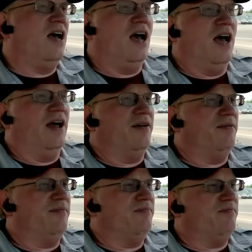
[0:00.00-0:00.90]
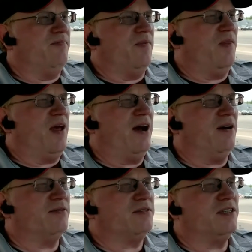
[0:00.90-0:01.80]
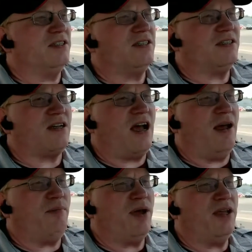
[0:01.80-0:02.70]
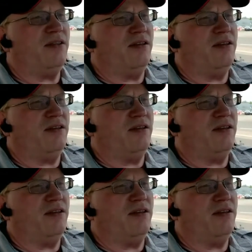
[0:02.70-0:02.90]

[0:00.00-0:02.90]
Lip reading: and now since I paid